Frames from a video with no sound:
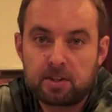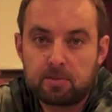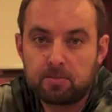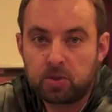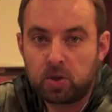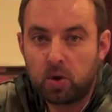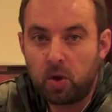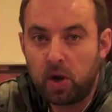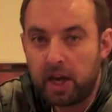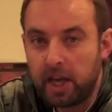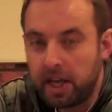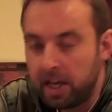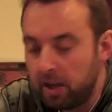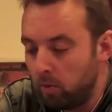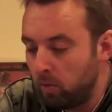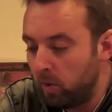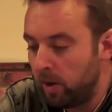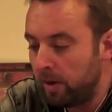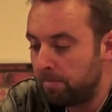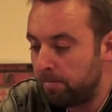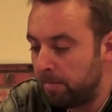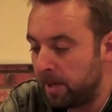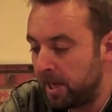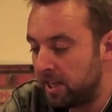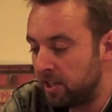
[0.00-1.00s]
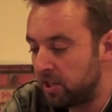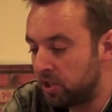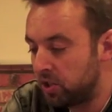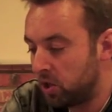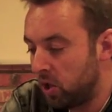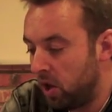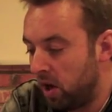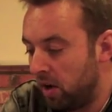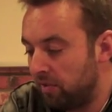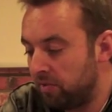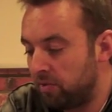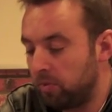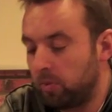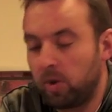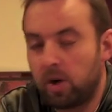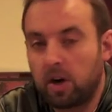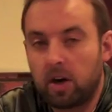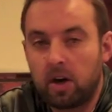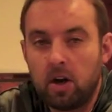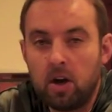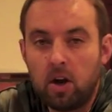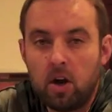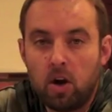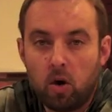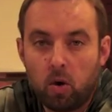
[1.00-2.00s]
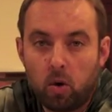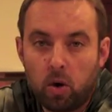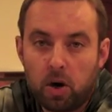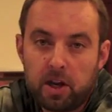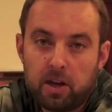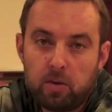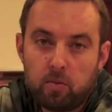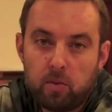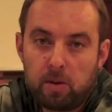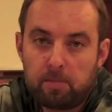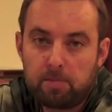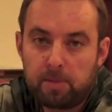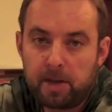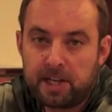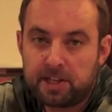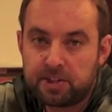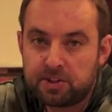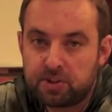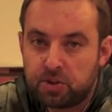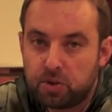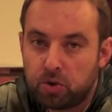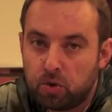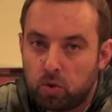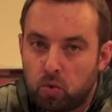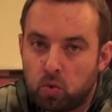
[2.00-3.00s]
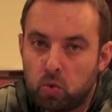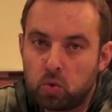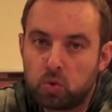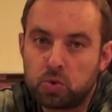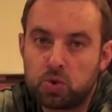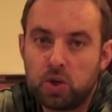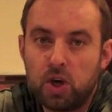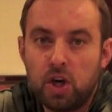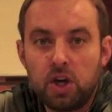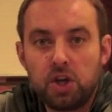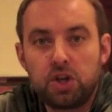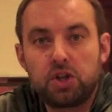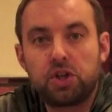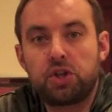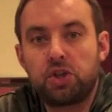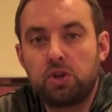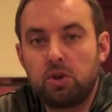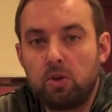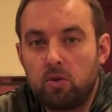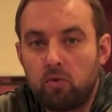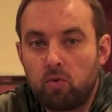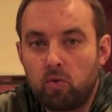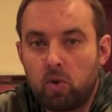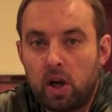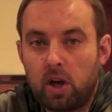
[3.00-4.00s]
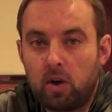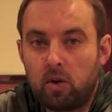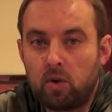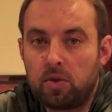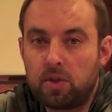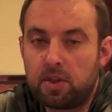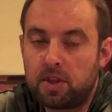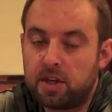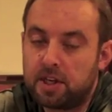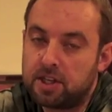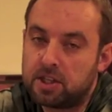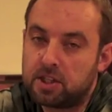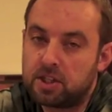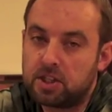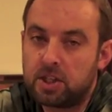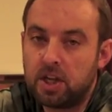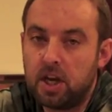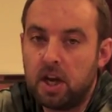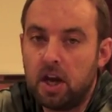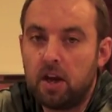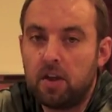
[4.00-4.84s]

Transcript: So any web-based software or any web-based tools should run on this